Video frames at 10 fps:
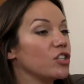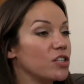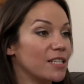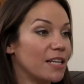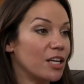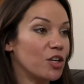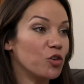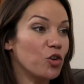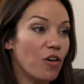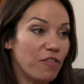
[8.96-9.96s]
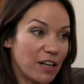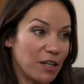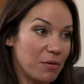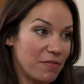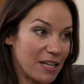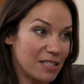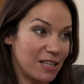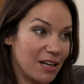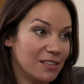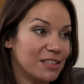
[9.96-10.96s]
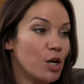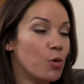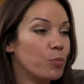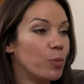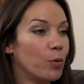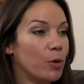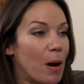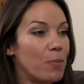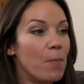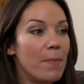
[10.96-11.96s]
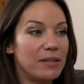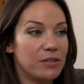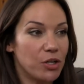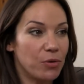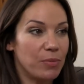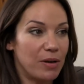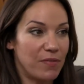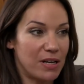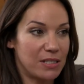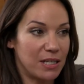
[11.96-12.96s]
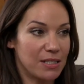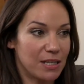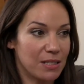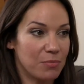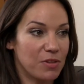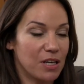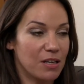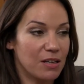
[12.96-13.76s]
you said that you're not a value investor, but what about momentum investing? Is that something?